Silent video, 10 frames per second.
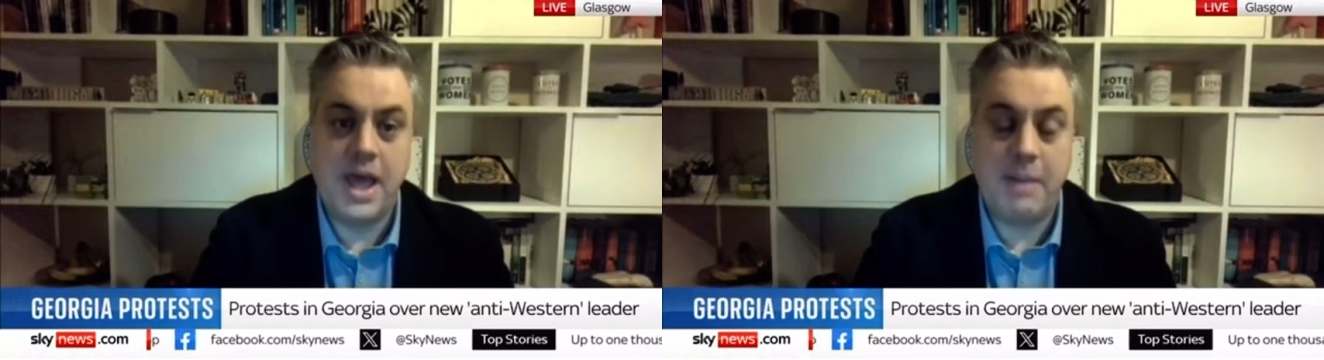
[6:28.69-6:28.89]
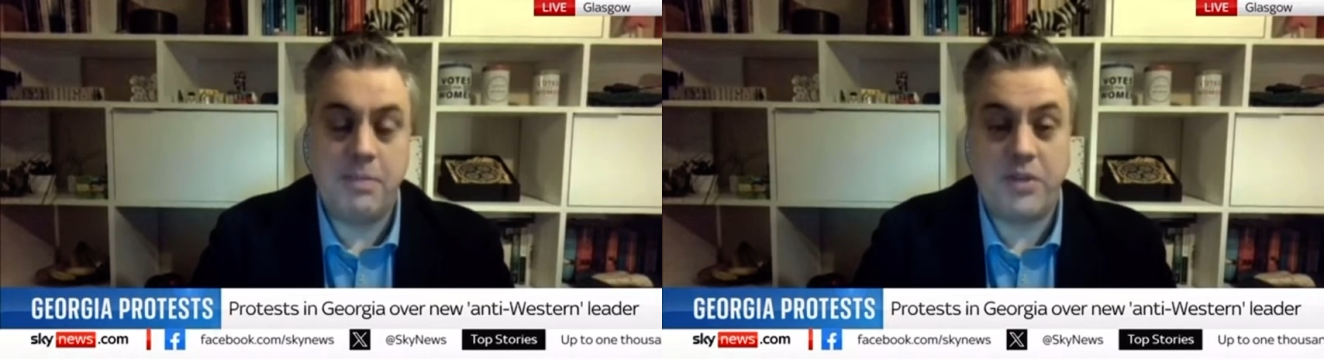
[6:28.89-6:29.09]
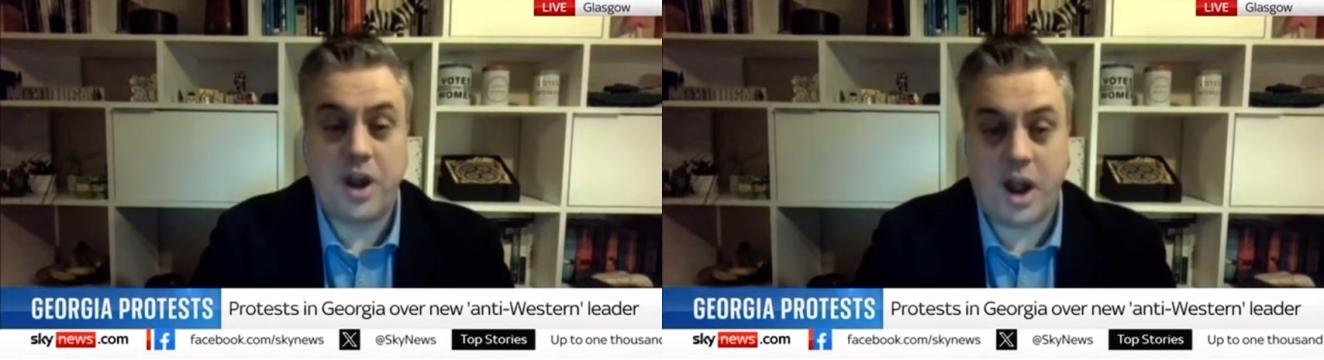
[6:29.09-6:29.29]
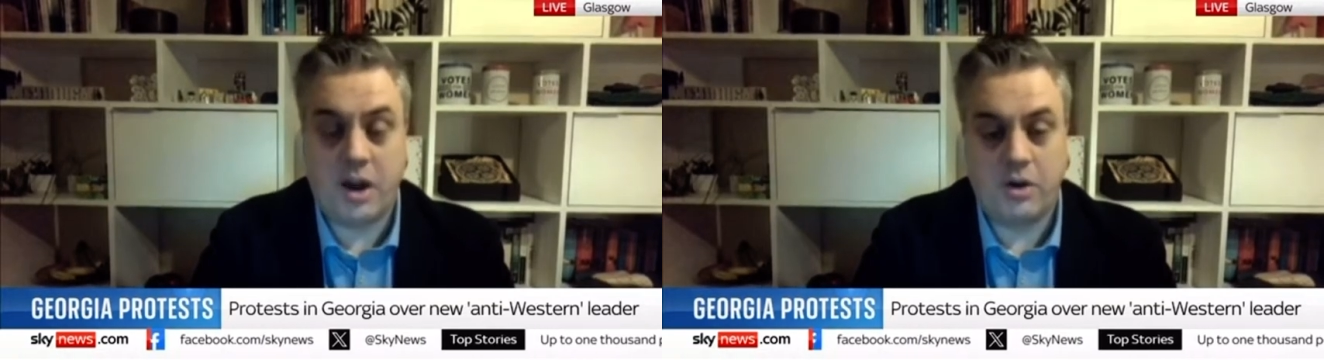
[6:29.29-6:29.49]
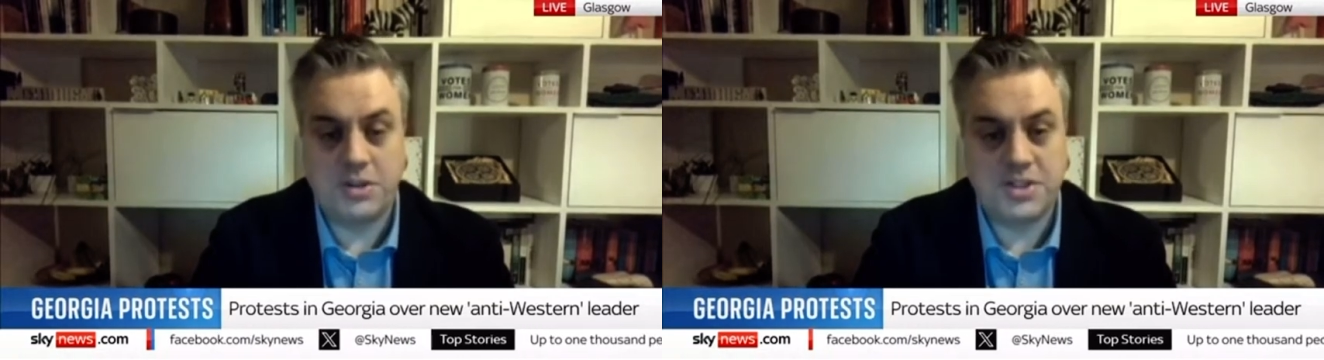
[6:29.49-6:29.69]
that there are
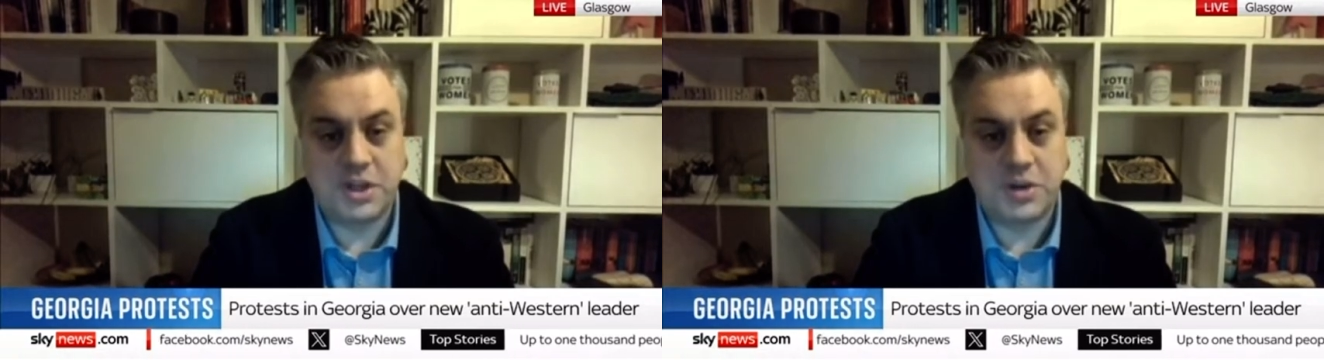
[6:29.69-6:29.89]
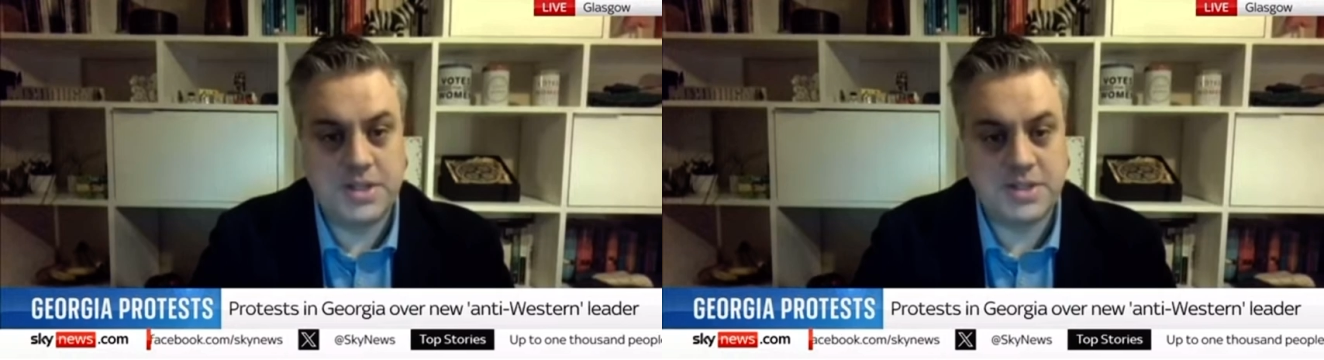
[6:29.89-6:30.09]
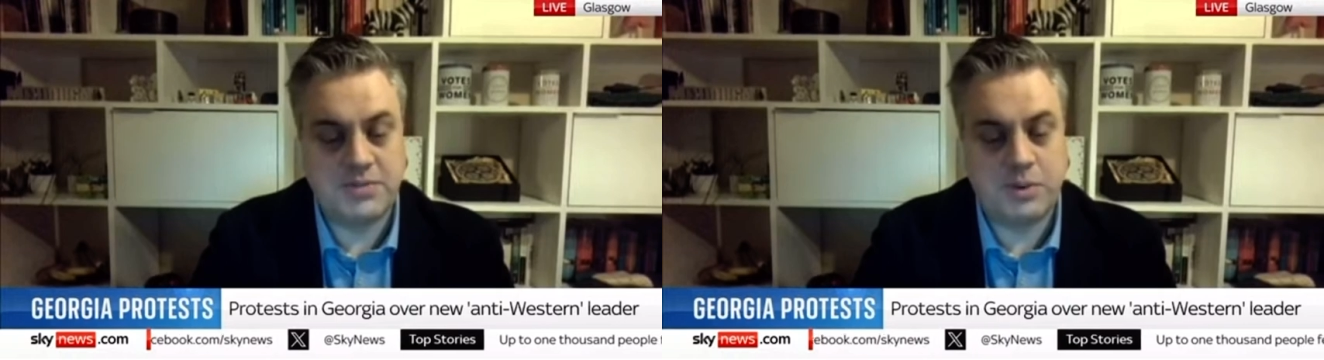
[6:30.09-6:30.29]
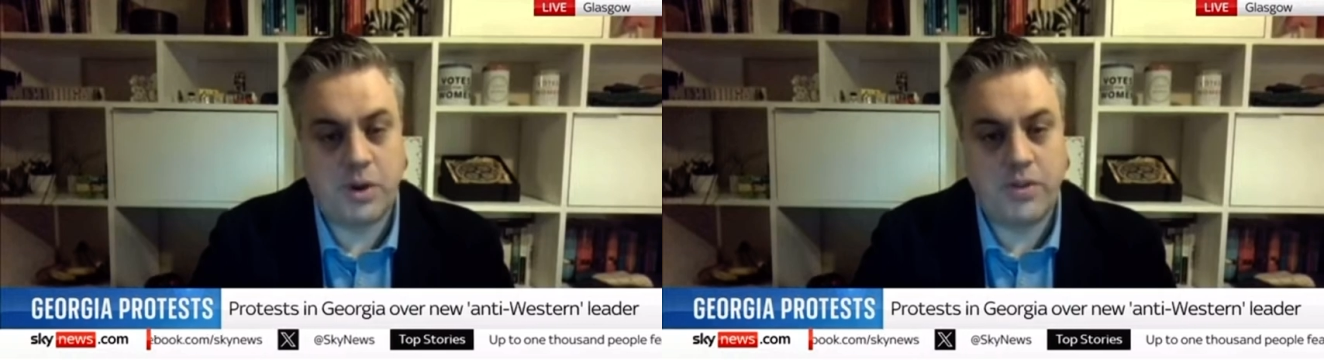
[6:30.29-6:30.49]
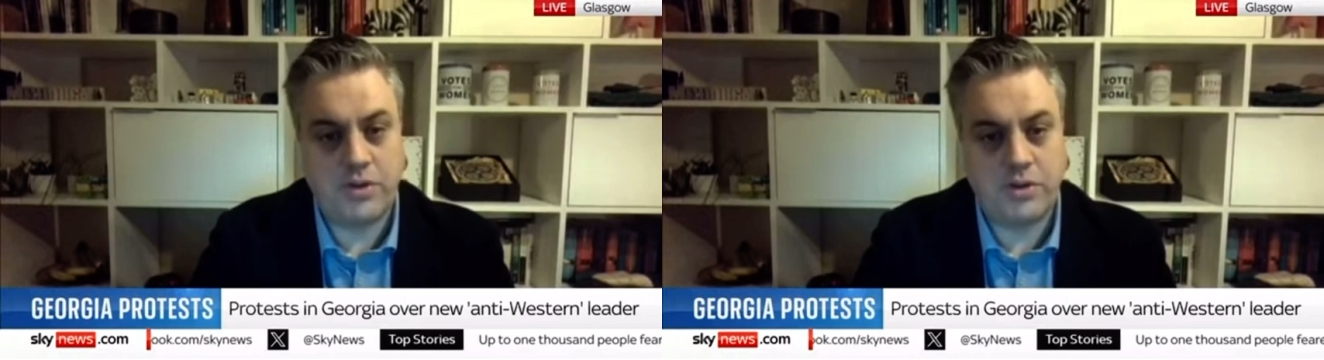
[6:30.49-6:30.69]
consequences for
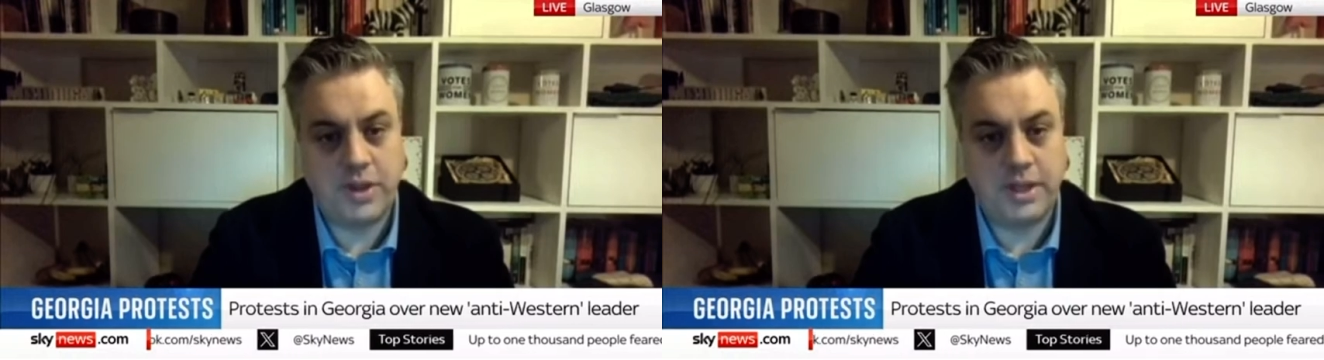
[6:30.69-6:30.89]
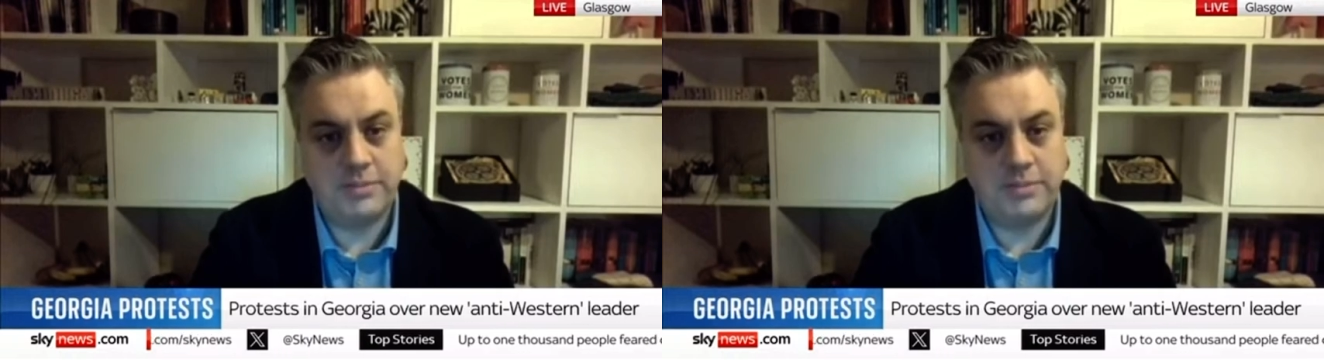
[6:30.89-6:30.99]
what they're doing.